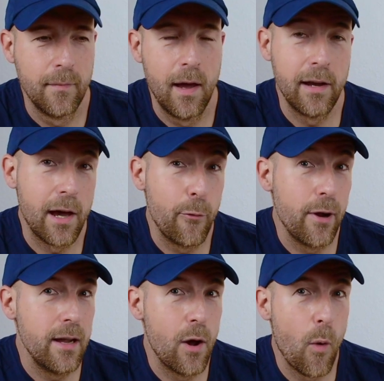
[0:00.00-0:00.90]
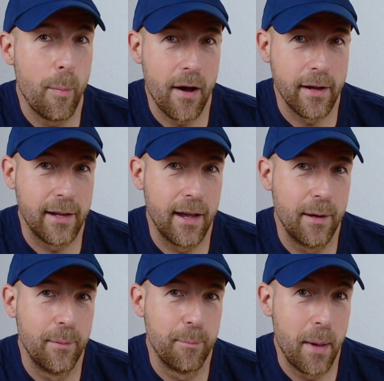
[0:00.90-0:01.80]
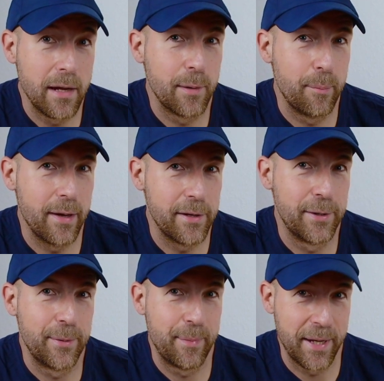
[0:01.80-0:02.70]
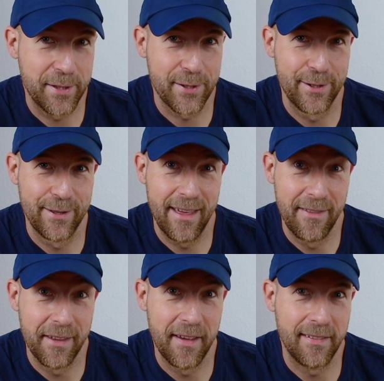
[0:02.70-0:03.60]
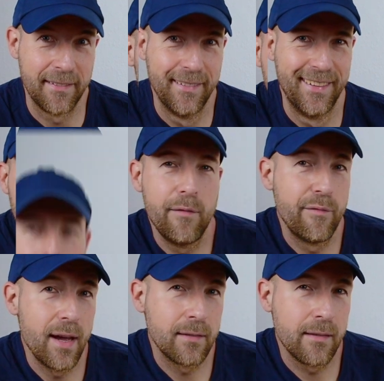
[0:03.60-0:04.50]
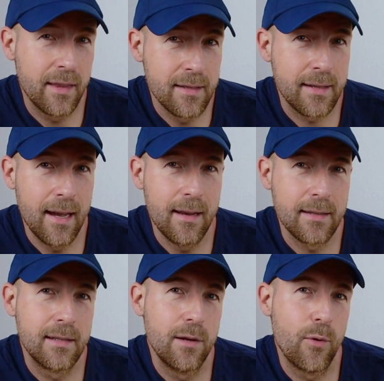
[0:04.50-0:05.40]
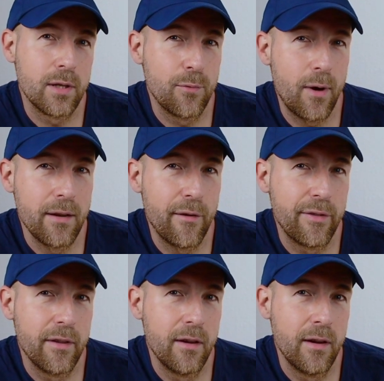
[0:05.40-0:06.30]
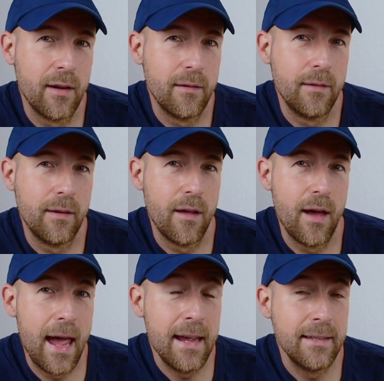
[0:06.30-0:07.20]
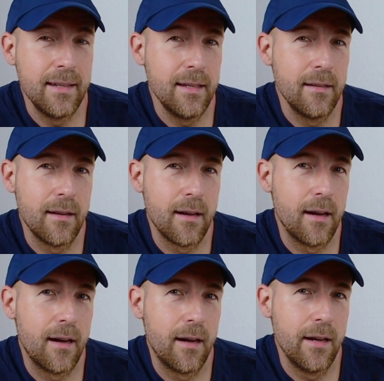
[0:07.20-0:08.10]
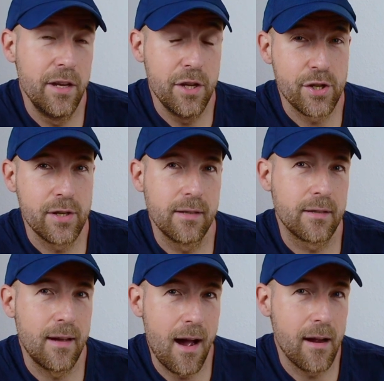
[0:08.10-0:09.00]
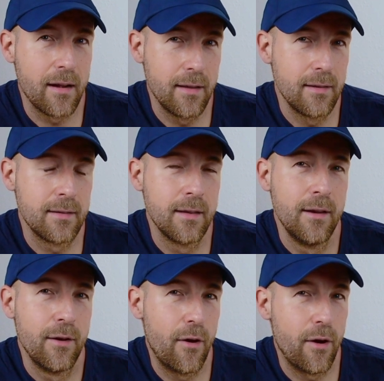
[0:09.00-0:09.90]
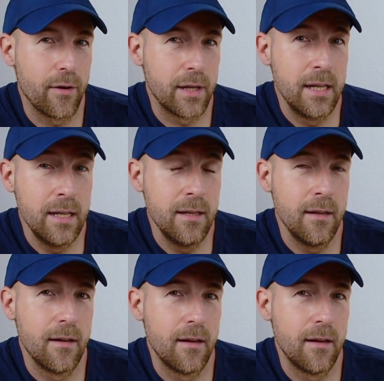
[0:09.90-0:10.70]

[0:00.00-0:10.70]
And I really hope I can make a better picture than that. In fact, this galaxy was one of the 18 initial targets or key